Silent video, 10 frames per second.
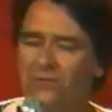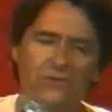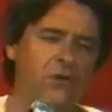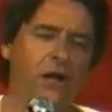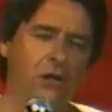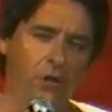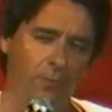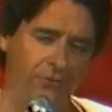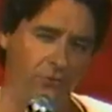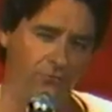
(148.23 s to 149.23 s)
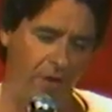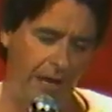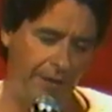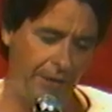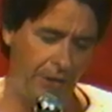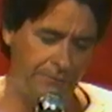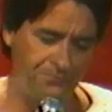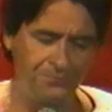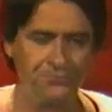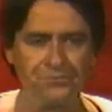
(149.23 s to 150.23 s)
It's gone a little bit too far, you know.
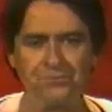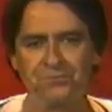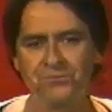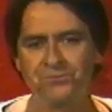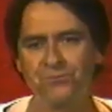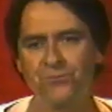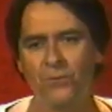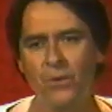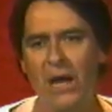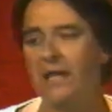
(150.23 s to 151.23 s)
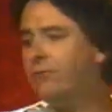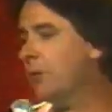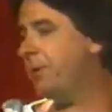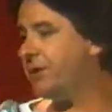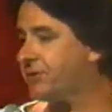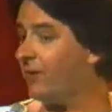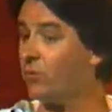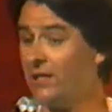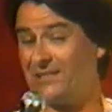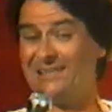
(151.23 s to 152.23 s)
I live in the beach. They have one
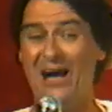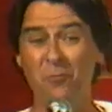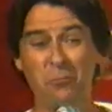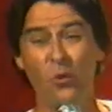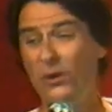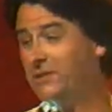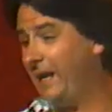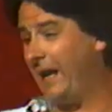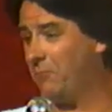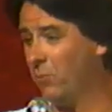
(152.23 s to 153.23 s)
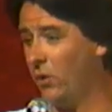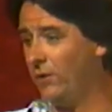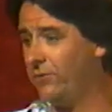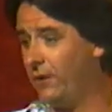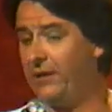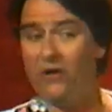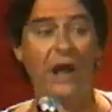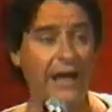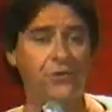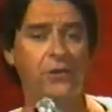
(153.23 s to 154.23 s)
that says outboards and inboards. I mean, they're
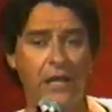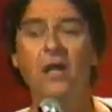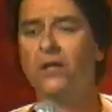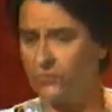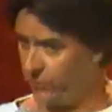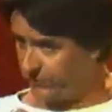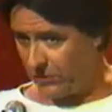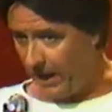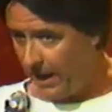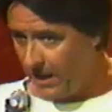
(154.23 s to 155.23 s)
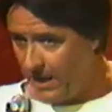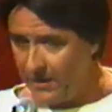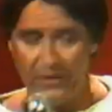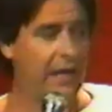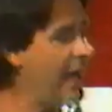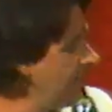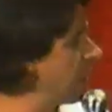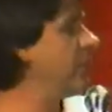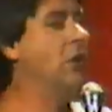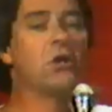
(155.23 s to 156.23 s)
actually true story. There are guys
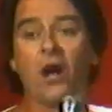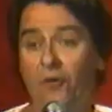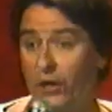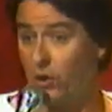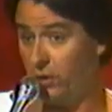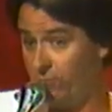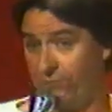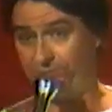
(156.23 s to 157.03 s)
out in the car that are going.